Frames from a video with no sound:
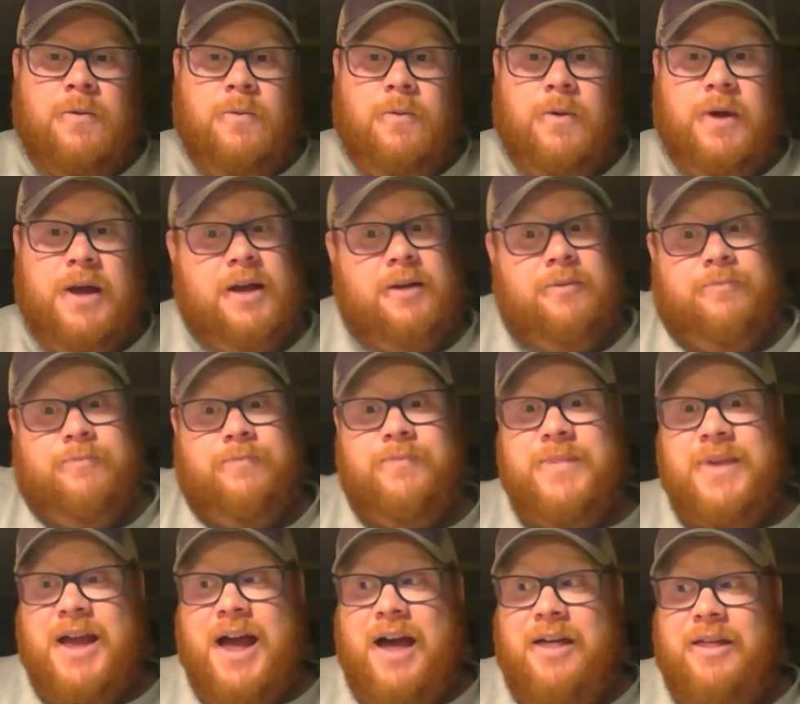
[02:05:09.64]
Well,
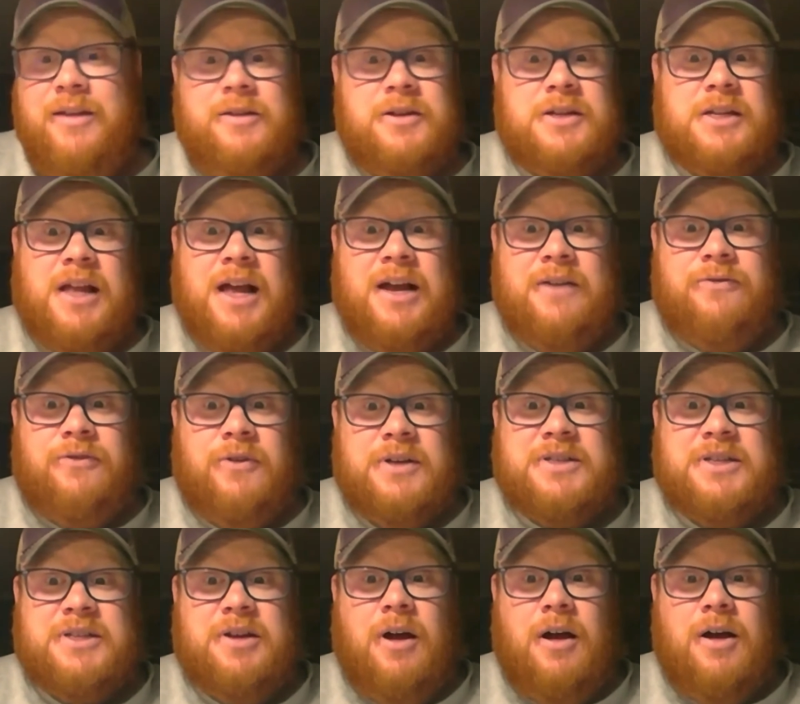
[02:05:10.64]
I think there's a lot for us
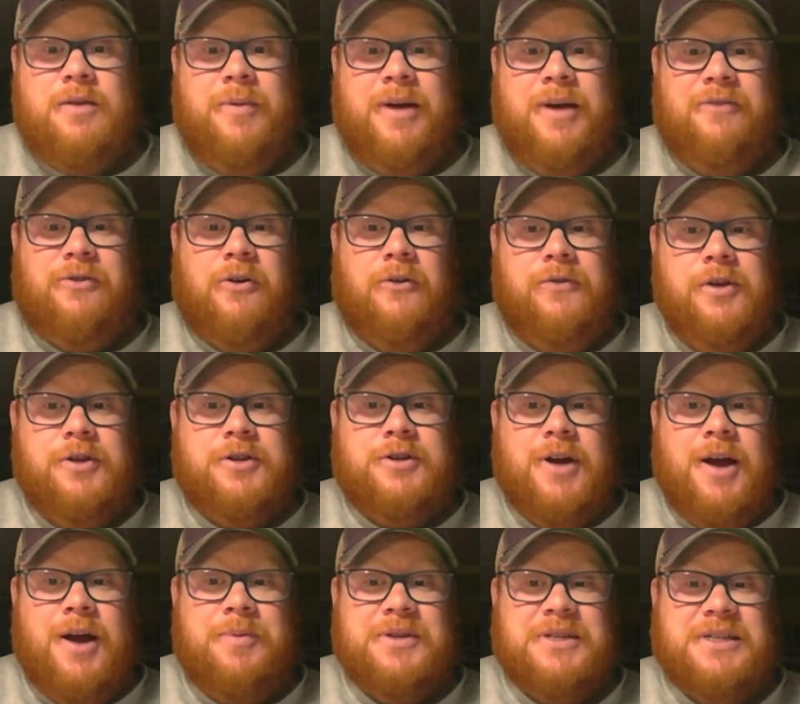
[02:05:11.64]
to talk about for future
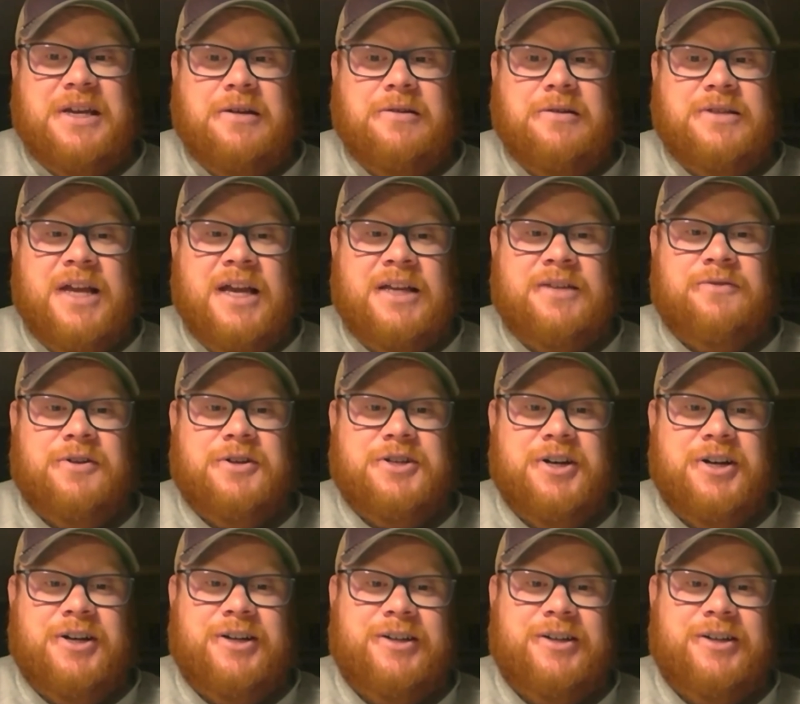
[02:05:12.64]
episodes. That's for sure.